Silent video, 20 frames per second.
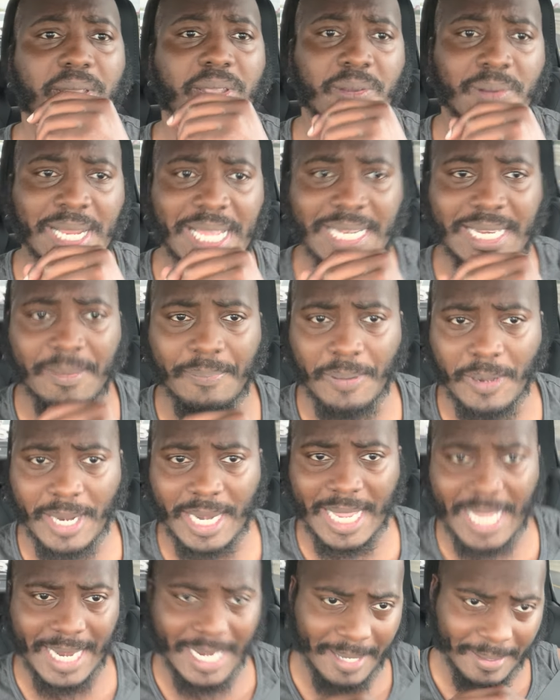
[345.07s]
you need to put
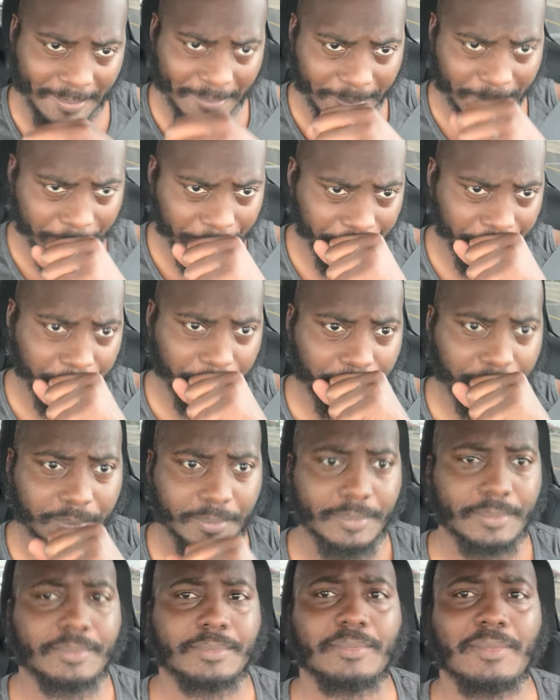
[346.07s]
in
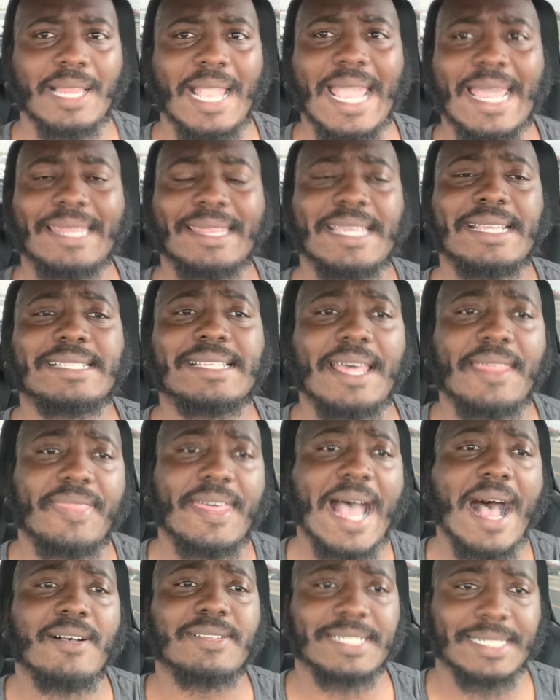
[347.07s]
at least a
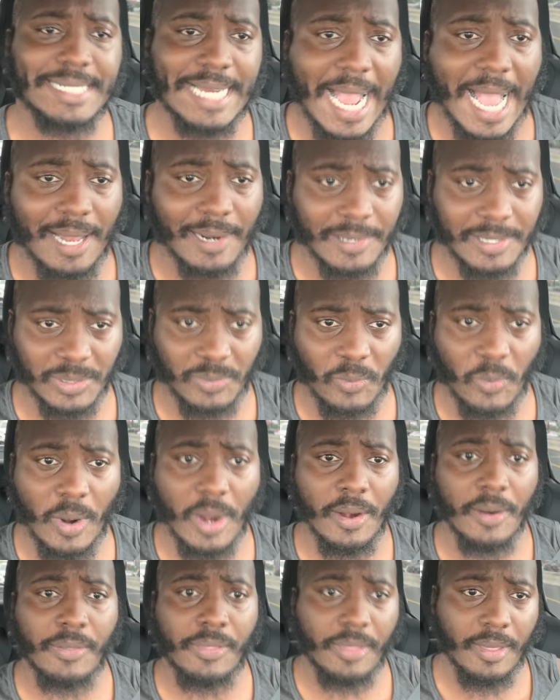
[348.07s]
thousand dollars
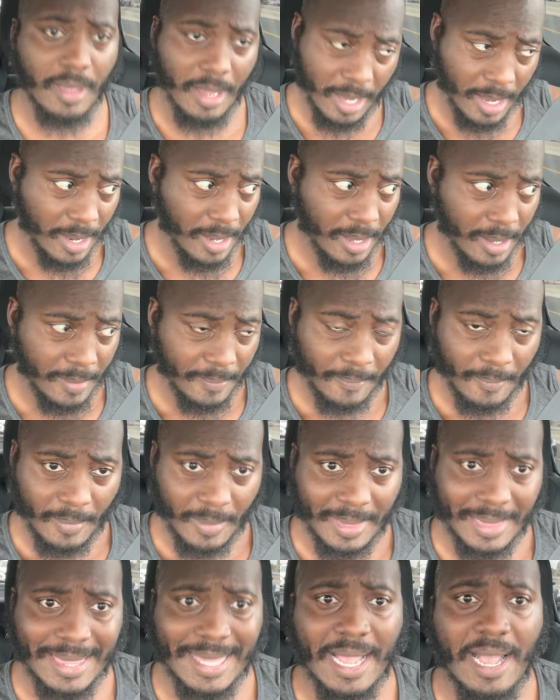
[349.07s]
worth
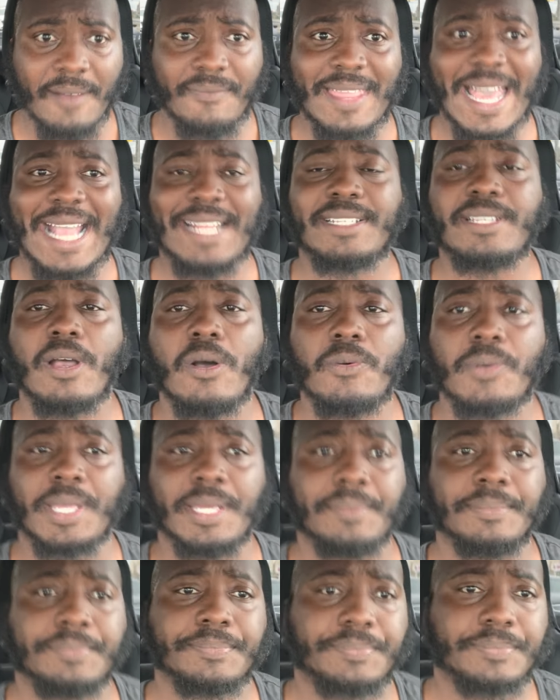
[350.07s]
of that
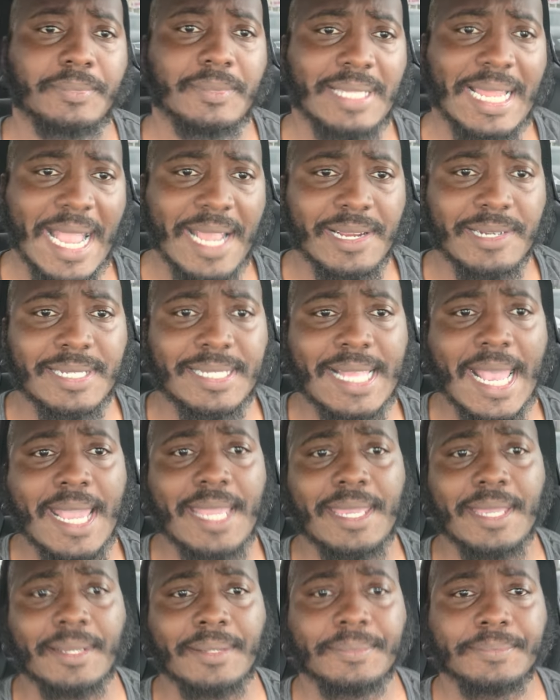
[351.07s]
token that you're
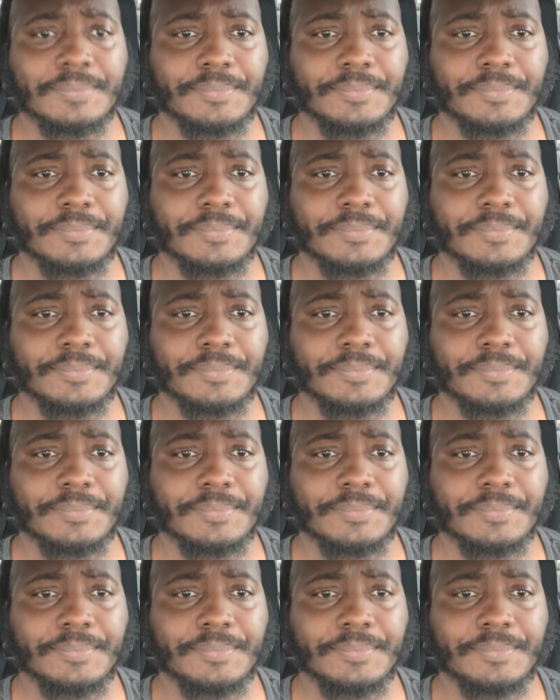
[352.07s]
staking.